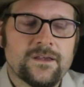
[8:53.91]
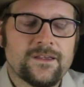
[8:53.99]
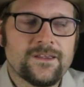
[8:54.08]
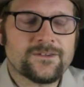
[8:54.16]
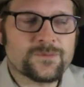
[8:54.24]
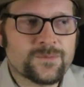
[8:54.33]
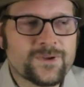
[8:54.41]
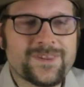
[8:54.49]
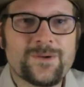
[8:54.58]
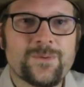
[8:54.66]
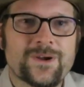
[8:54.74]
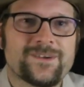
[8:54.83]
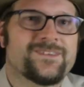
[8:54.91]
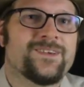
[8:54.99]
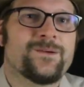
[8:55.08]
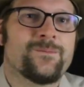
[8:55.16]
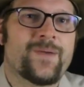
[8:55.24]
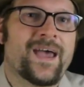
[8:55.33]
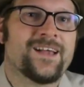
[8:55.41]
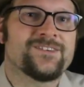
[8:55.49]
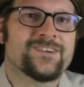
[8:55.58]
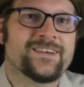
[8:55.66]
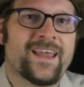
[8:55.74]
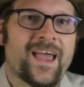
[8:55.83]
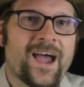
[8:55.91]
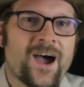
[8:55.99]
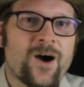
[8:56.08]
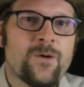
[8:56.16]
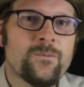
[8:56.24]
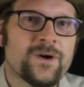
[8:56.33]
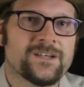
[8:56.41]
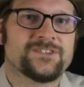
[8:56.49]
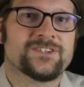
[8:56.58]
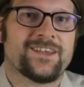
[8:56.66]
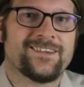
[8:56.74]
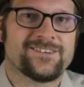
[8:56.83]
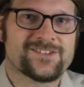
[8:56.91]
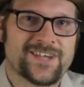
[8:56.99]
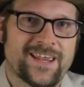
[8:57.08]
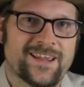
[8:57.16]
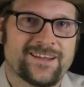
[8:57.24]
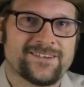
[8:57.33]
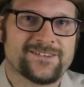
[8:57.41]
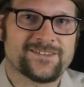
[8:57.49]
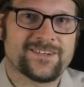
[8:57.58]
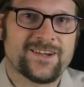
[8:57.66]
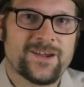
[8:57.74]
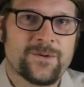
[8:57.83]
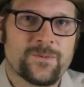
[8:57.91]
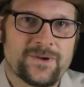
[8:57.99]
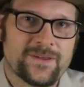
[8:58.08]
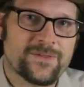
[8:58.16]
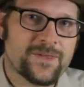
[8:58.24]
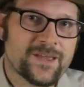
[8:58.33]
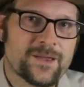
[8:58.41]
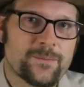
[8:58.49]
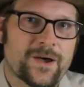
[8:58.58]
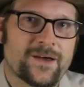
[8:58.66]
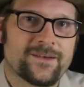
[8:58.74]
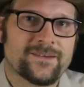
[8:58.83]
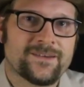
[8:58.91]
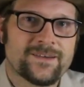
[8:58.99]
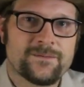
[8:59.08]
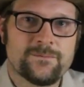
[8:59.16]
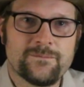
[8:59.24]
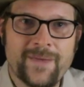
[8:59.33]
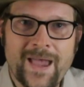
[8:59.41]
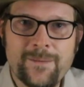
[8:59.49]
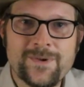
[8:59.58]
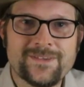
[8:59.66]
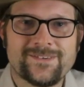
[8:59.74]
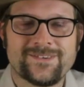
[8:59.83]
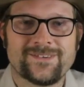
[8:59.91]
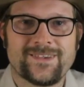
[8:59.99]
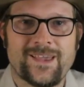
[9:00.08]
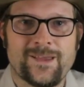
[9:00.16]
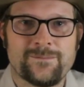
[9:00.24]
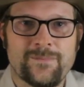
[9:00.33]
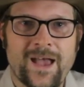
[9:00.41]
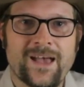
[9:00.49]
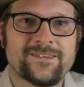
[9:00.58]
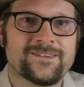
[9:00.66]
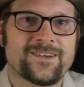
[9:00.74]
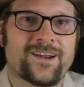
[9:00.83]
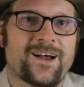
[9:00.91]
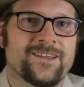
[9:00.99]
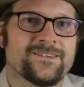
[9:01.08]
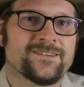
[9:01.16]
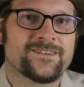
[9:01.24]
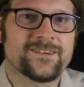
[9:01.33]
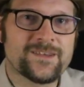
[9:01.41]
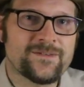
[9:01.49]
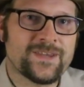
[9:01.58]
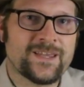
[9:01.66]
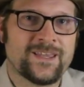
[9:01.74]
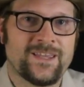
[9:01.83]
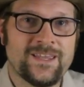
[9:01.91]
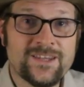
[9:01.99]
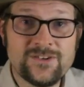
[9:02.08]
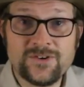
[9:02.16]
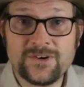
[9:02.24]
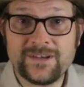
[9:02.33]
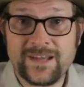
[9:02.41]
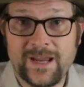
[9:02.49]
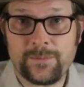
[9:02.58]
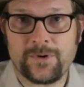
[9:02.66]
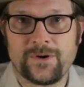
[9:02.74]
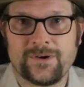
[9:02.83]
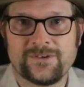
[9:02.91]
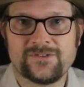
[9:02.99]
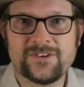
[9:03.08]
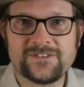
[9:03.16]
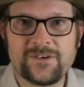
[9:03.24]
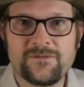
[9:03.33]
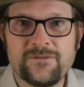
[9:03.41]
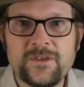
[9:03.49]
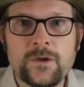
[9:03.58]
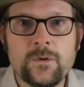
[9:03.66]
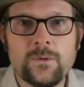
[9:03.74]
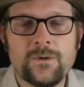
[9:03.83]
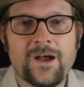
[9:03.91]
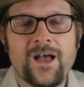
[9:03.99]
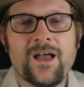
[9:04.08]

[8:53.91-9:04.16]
it's really weird to imagine how much can change when you think about mammoths and mastodons living in your neighborhood just a few